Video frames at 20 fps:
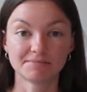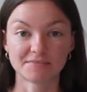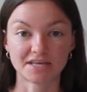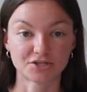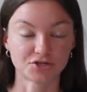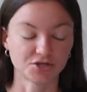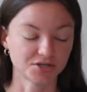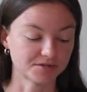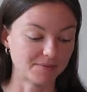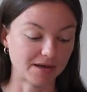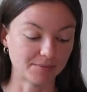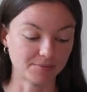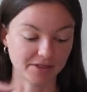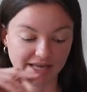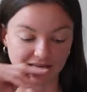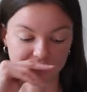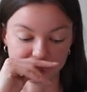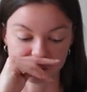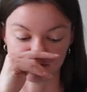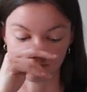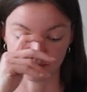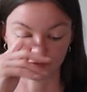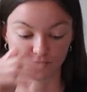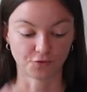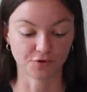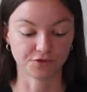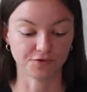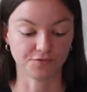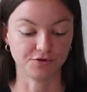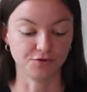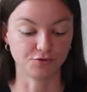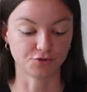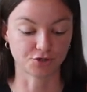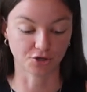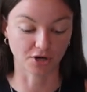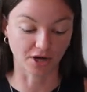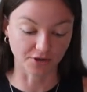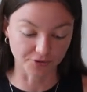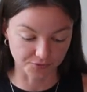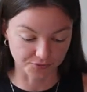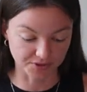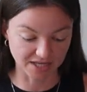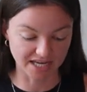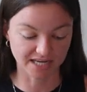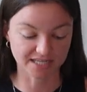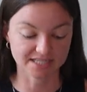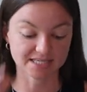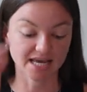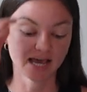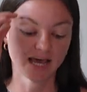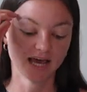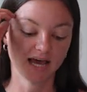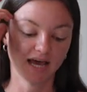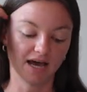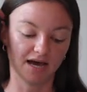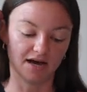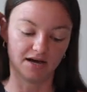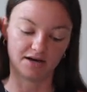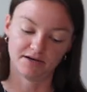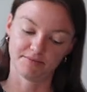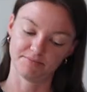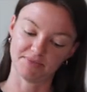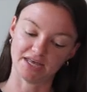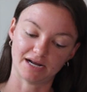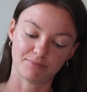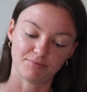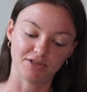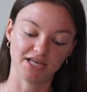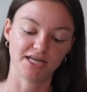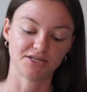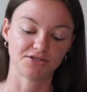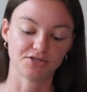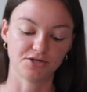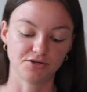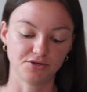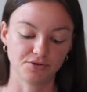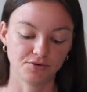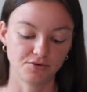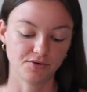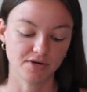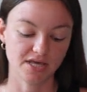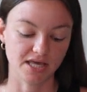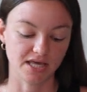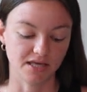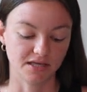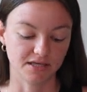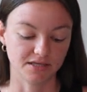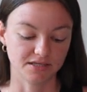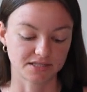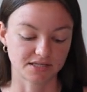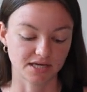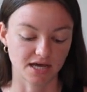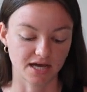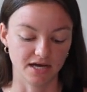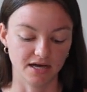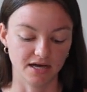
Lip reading: That's just my plans for the future. Other things that I plan to do is